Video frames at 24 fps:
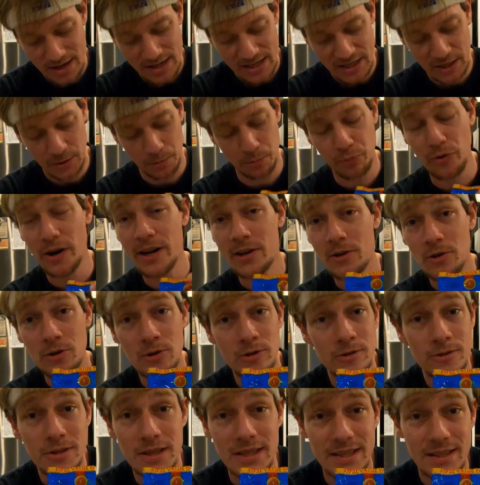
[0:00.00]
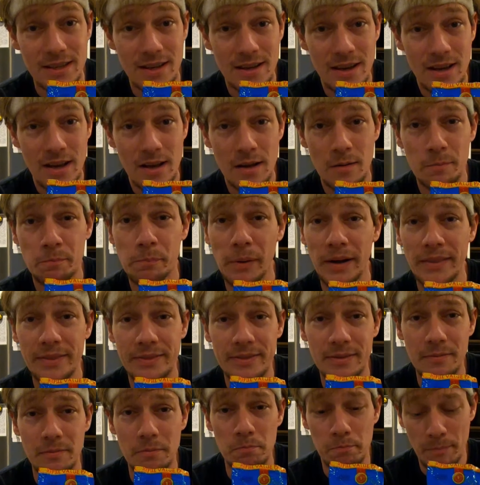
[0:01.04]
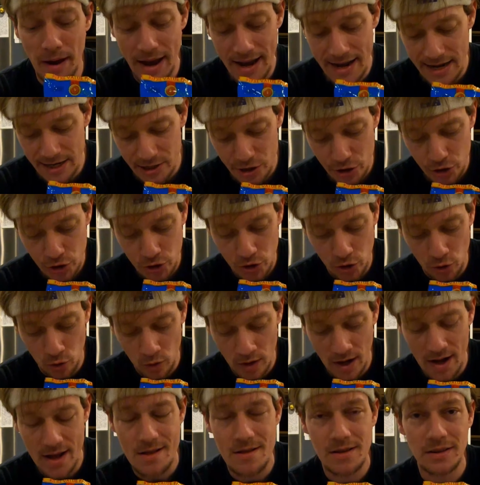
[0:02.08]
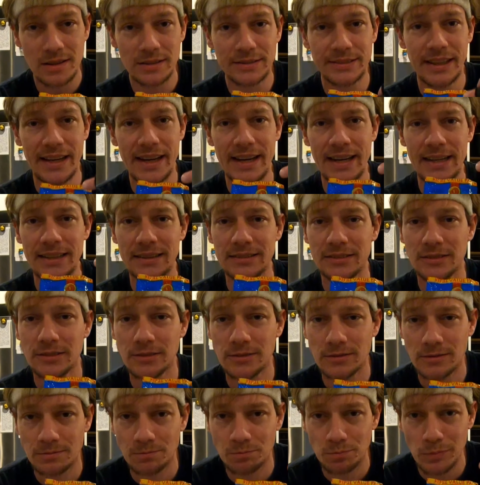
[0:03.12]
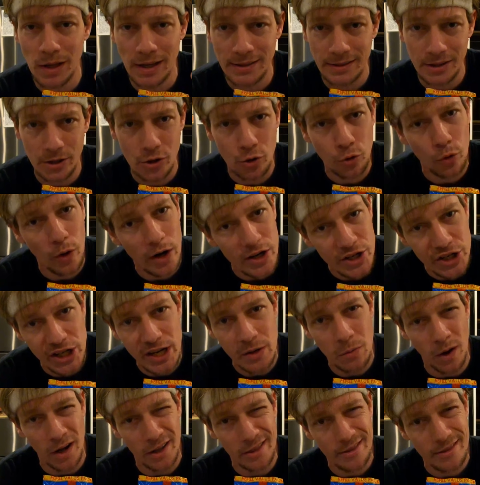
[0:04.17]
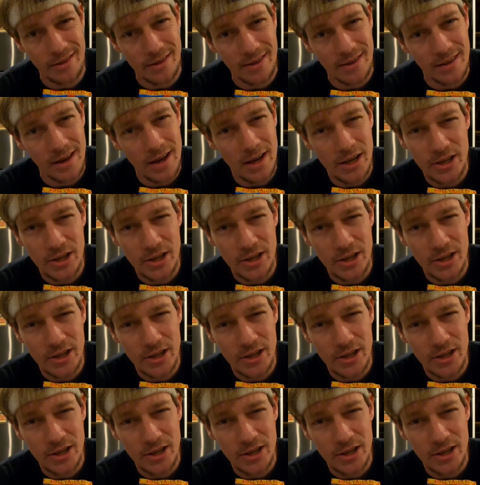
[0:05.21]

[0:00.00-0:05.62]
sprinkles, but make sure they're like the crunchy ones.